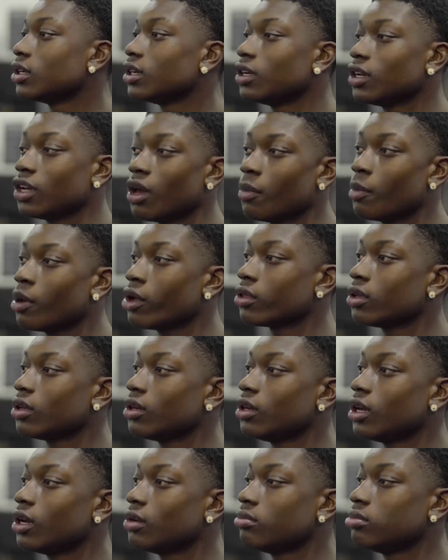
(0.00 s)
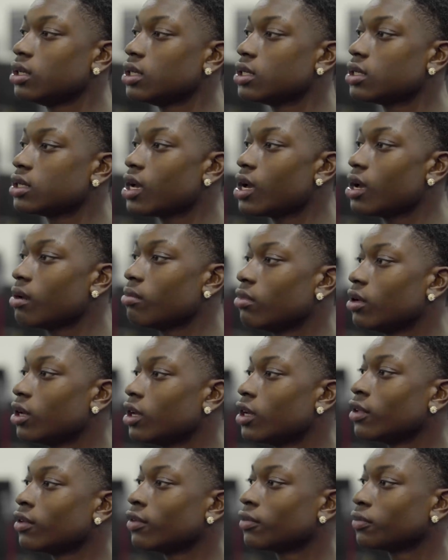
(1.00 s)
Couldn't come out the dub this time,
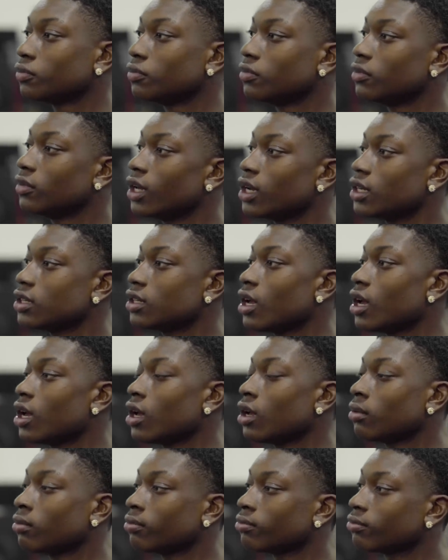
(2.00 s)
but next time,